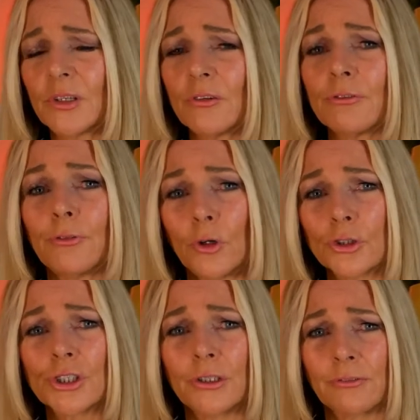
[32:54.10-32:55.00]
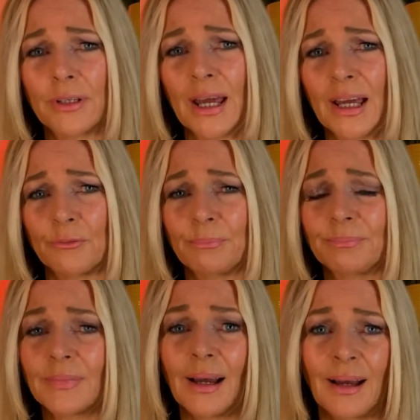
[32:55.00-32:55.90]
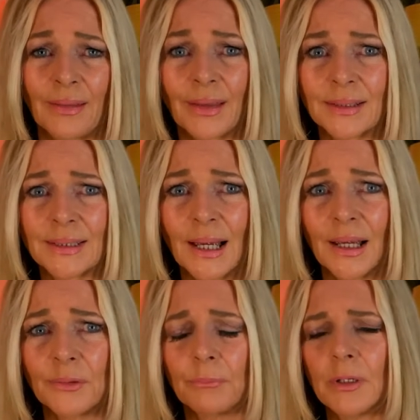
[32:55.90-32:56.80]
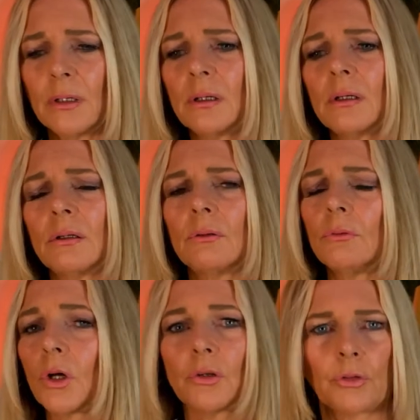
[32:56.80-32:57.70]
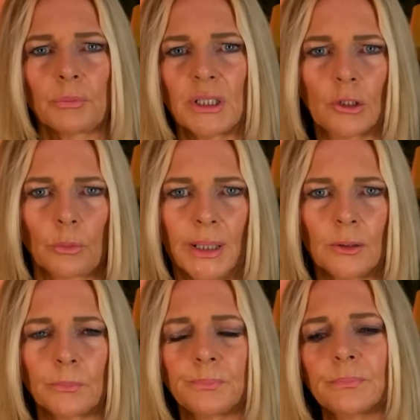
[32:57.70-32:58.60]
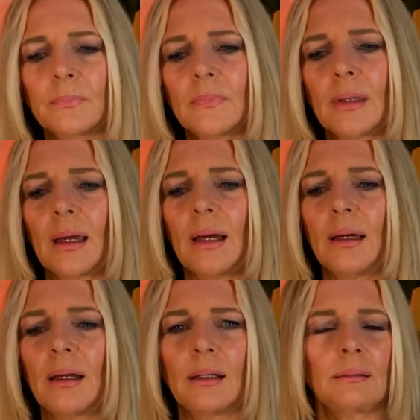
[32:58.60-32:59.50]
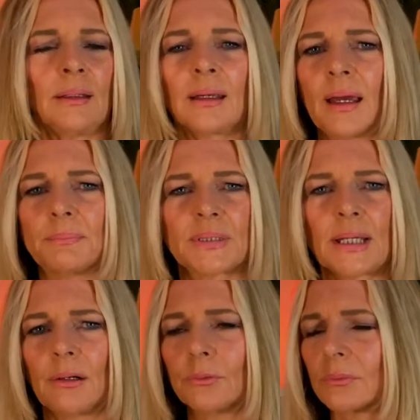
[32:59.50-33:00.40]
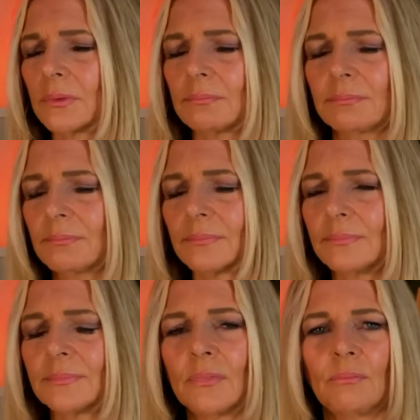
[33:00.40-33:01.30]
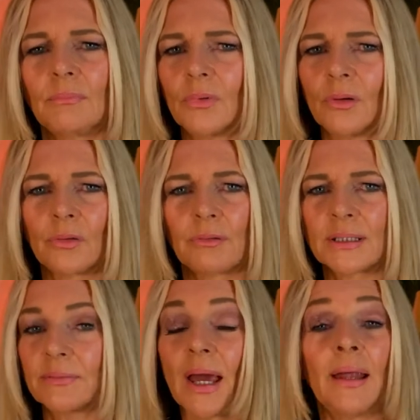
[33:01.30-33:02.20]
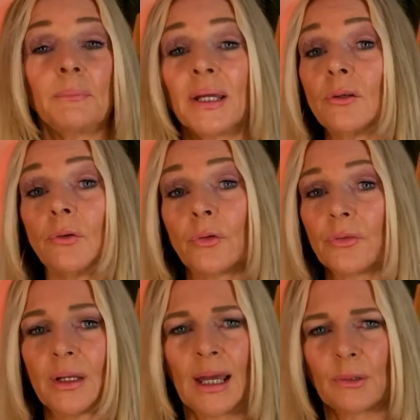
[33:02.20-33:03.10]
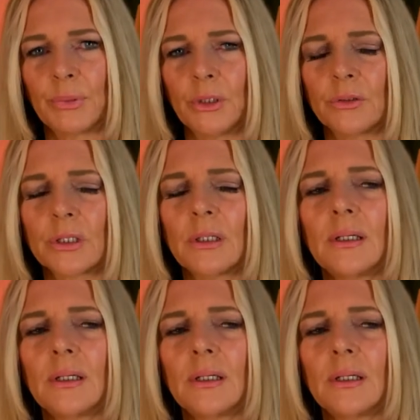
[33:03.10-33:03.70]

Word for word: Fortunate for them, at that time, none of them did come out. And he camped out and all the rest of it. Anyway, nothing happened.